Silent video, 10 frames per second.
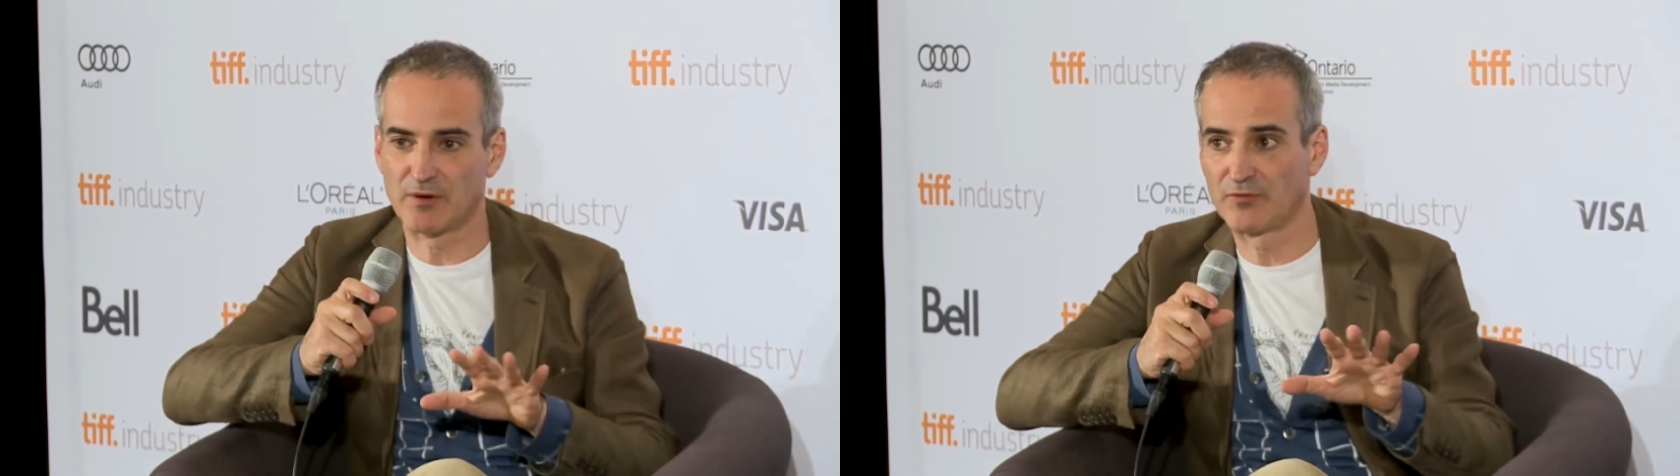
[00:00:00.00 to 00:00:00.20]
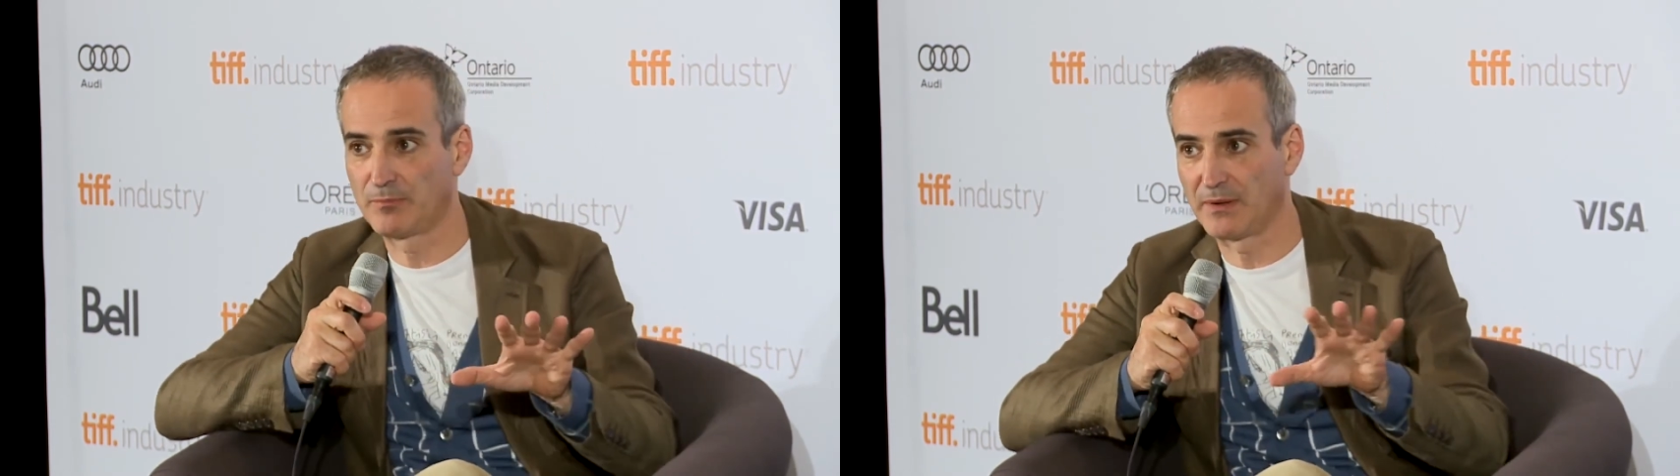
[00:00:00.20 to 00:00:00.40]

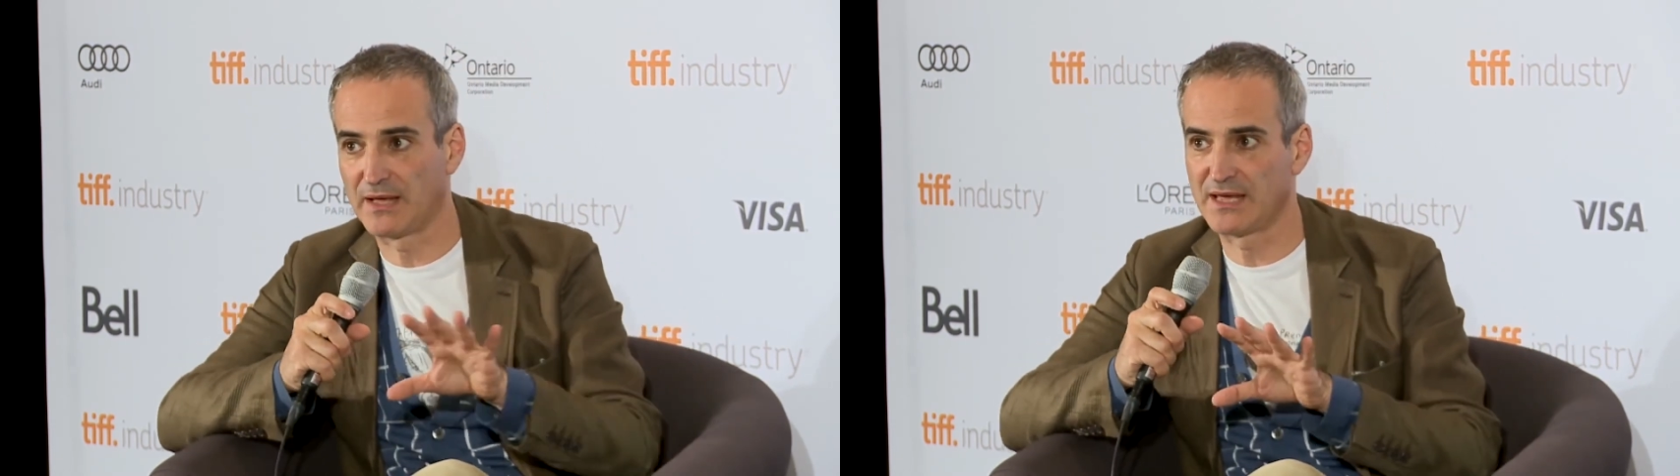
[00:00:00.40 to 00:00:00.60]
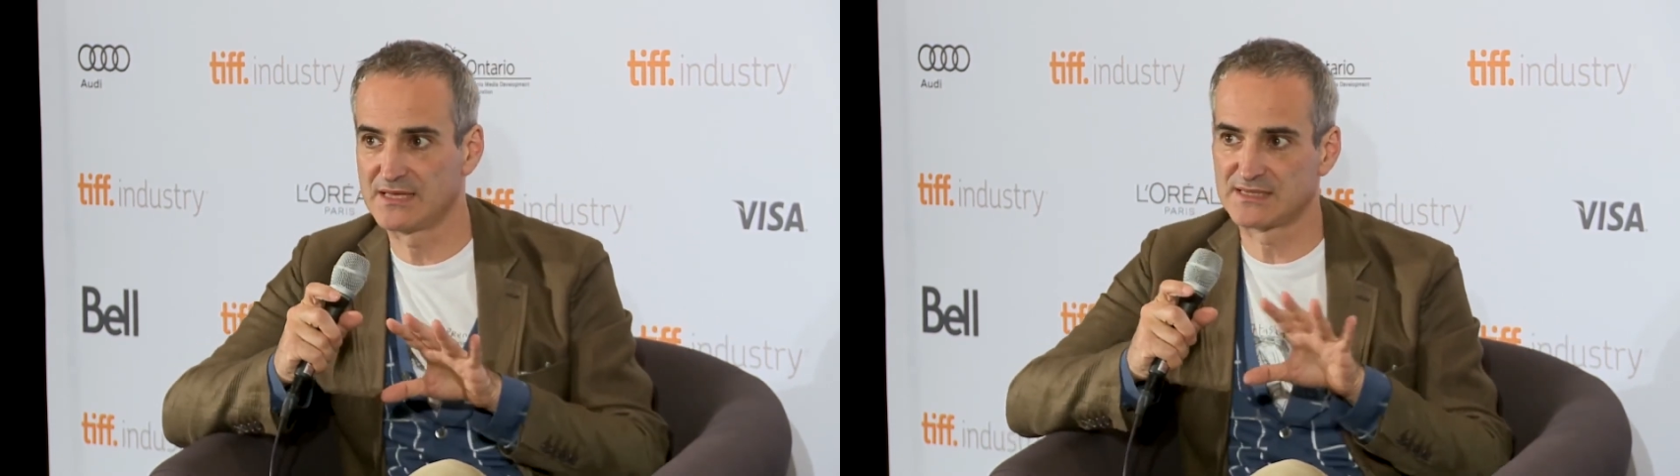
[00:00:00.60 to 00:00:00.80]
other
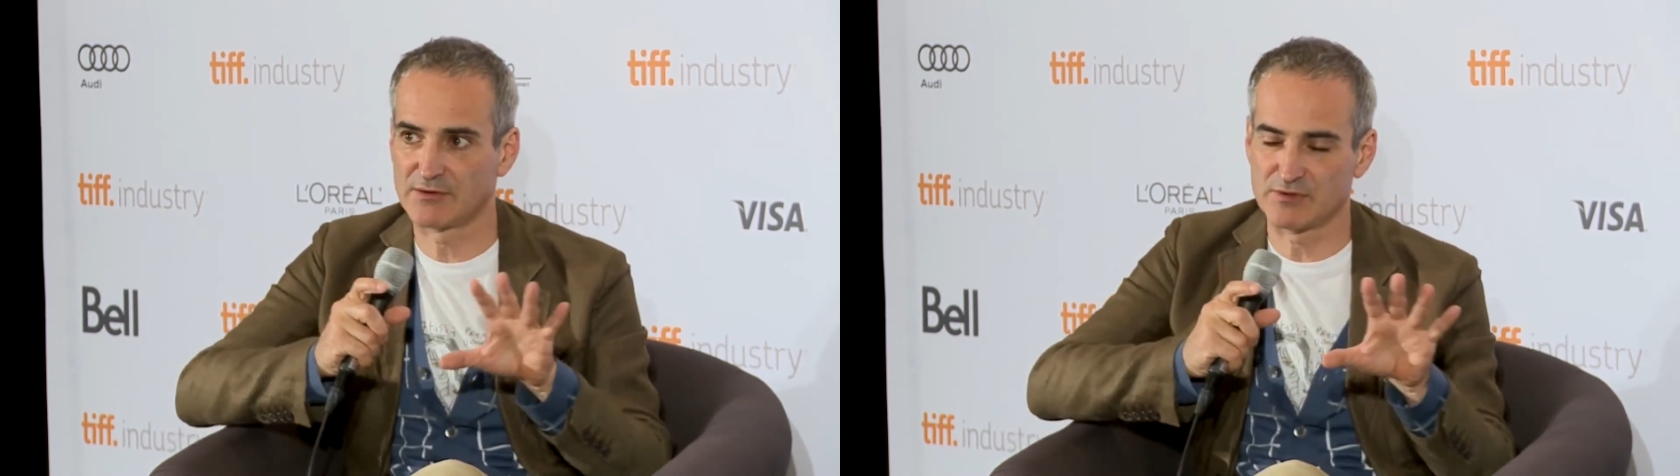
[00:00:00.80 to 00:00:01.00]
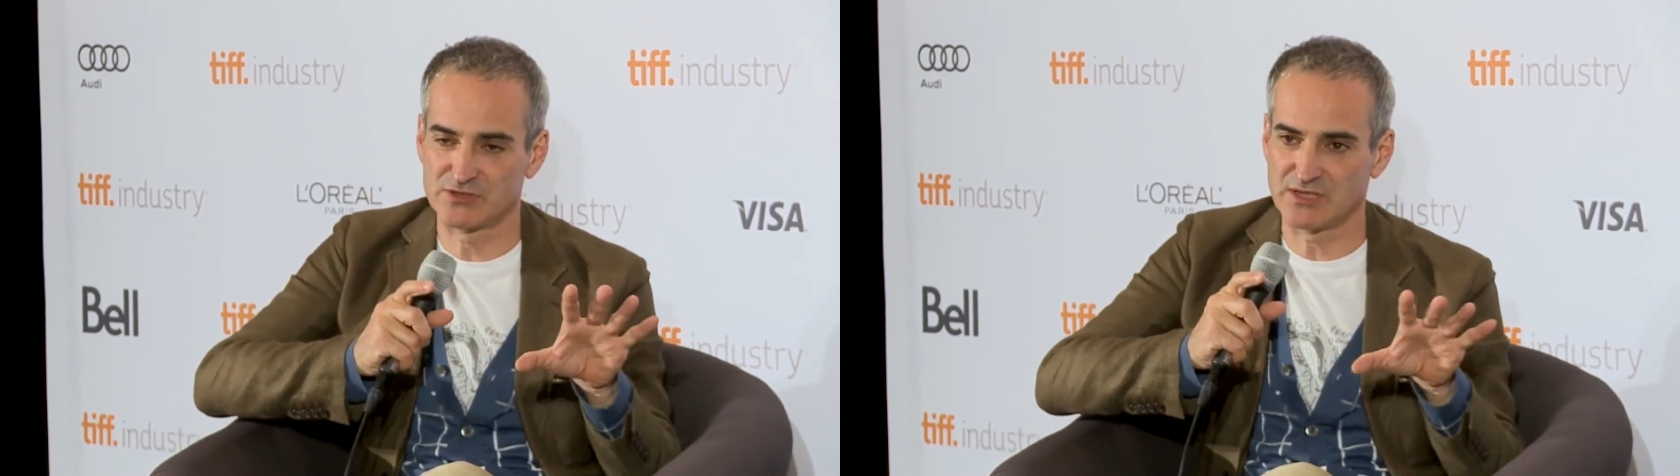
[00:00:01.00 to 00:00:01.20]
place.
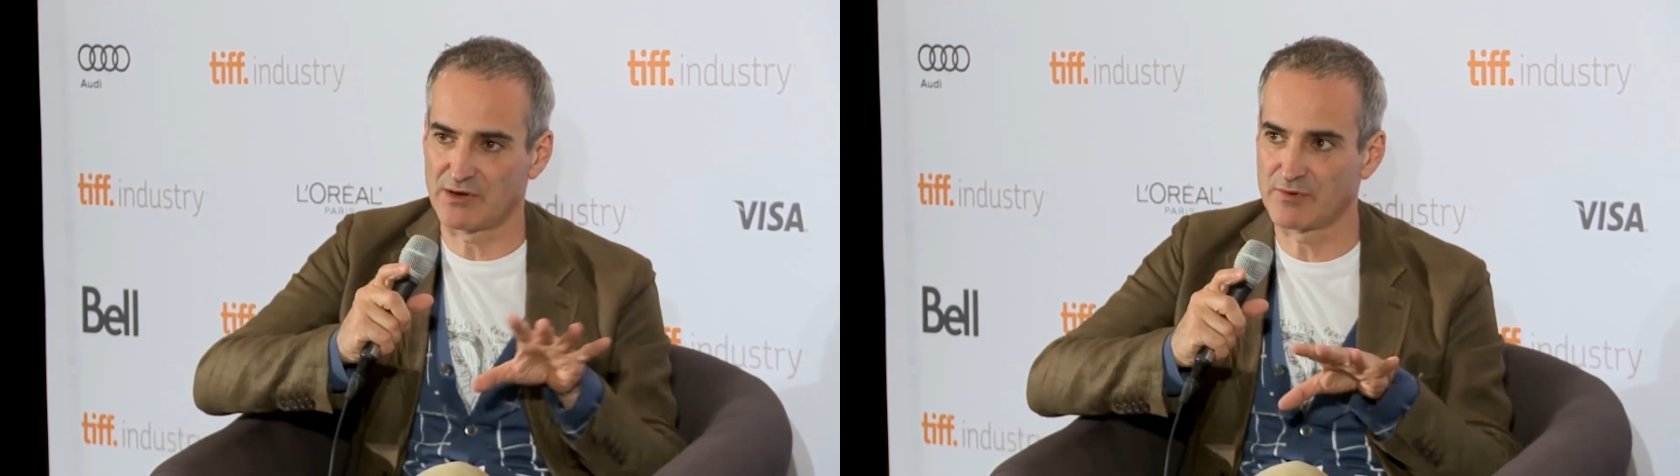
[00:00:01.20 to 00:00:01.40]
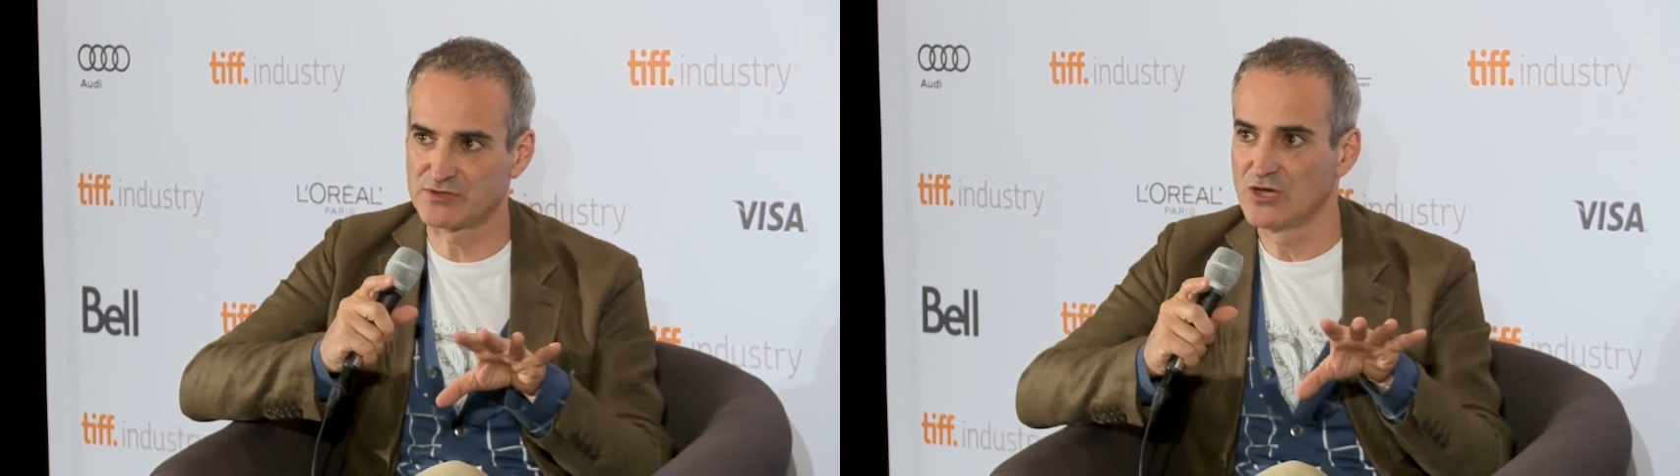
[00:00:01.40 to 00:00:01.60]
I
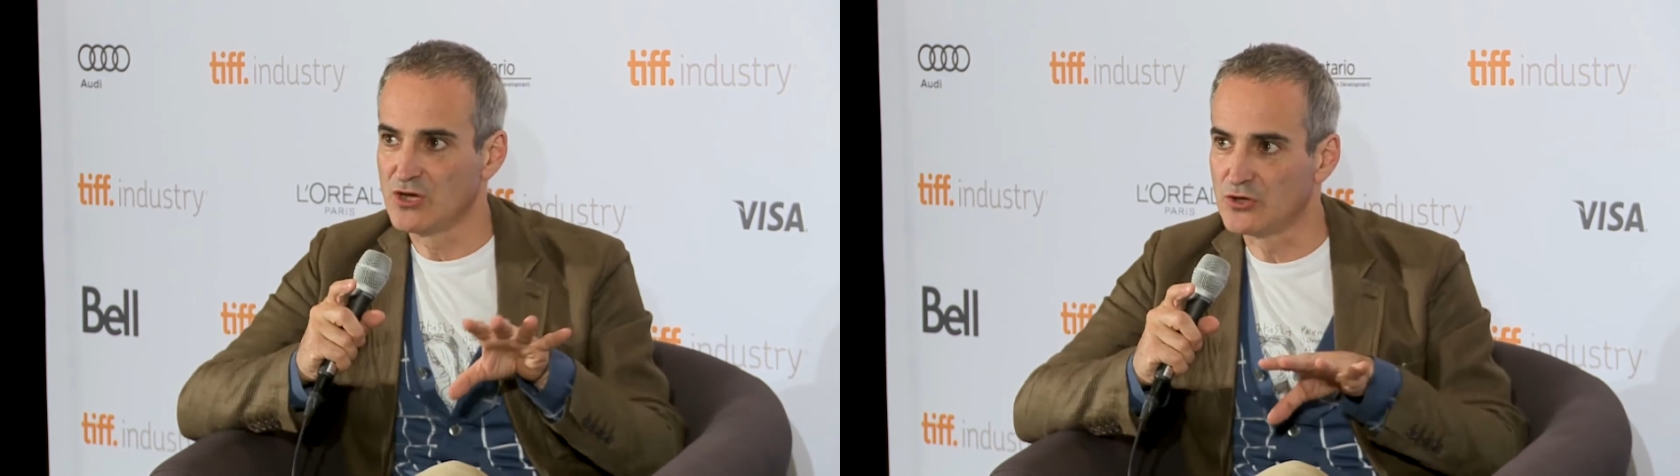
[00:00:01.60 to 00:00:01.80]
was